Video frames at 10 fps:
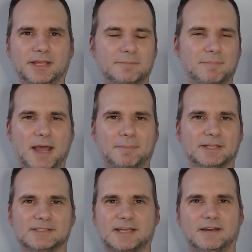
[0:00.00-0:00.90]
And
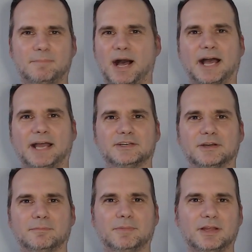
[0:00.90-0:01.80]
Batman's kind of behind
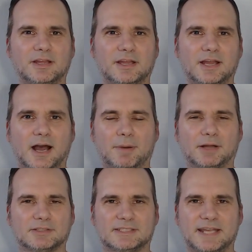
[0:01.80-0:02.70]
him,
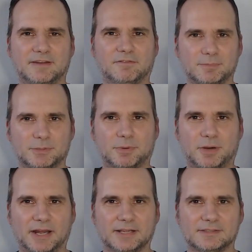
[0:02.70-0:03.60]
about to take him from
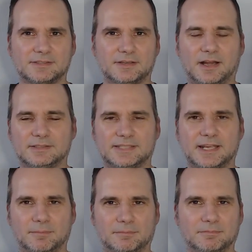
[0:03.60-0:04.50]
surprise, uh, take
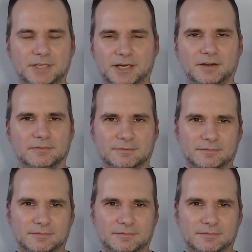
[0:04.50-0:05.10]
him, you know,